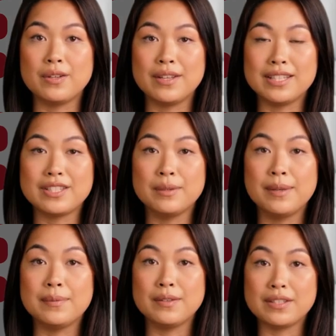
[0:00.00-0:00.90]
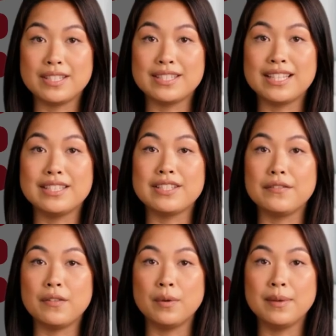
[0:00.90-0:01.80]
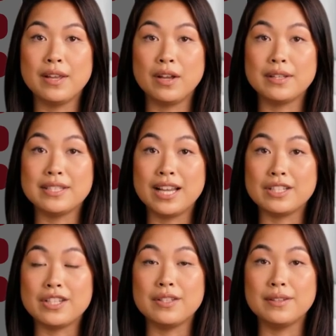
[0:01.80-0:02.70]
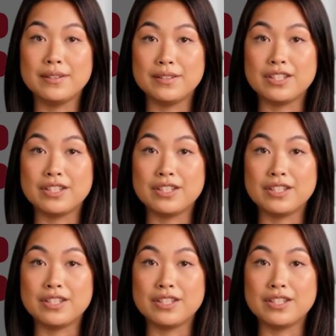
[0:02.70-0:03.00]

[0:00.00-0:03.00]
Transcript: 32 bit versus 64 bit architecture,